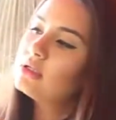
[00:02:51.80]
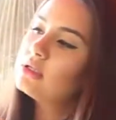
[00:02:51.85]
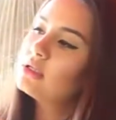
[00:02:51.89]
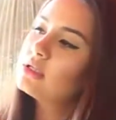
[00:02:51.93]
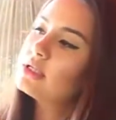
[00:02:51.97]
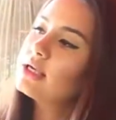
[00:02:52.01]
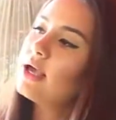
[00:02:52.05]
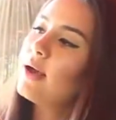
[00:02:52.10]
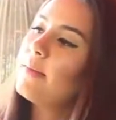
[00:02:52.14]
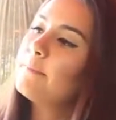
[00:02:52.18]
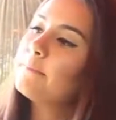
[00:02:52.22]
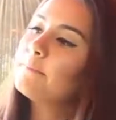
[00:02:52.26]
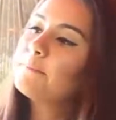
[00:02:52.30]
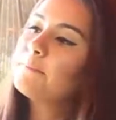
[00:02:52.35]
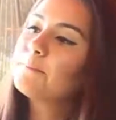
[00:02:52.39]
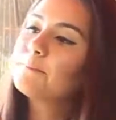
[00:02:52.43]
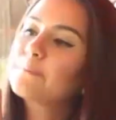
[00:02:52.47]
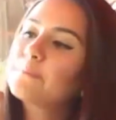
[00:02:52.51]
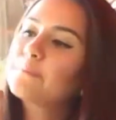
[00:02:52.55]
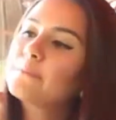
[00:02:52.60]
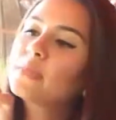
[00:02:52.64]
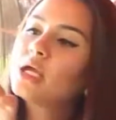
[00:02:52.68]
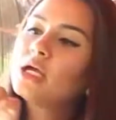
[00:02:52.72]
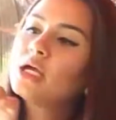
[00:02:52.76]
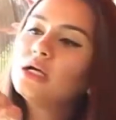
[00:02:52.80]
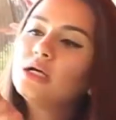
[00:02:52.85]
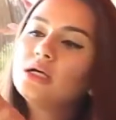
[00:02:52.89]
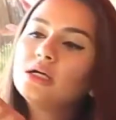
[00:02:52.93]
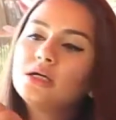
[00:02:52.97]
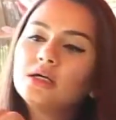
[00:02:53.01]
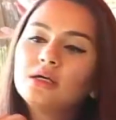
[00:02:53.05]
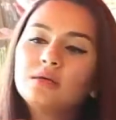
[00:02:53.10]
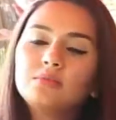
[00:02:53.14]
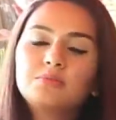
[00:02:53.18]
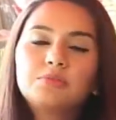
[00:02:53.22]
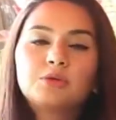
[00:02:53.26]
Yeah.
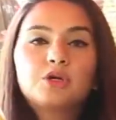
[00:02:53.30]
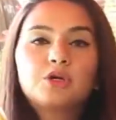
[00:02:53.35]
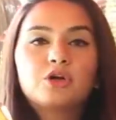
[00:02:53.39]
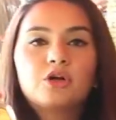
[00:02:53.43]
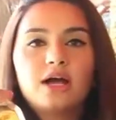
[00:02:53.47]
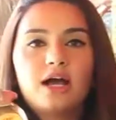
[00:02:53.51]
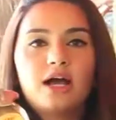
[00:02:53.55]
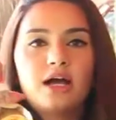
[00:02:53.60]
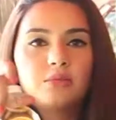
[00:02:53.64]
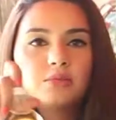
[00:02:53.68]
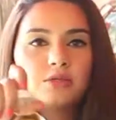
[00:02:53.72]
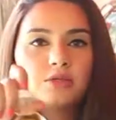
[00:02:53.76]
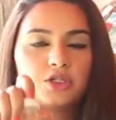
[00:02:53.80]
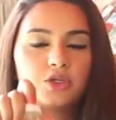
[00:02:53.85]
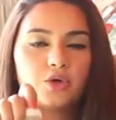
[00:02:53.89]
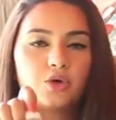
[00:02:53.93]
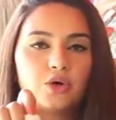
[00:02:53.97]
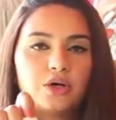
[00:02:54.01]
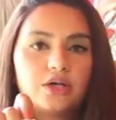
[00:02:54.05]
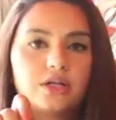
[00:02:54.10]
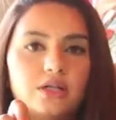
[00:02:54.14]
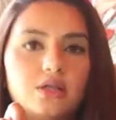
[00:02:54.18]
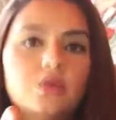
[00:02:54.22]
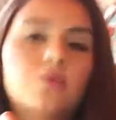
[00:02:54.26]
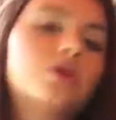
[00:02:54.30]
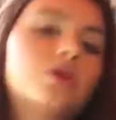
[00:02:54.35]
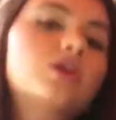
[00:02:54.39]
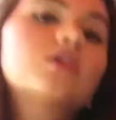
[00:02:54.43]
Pure almond oil, one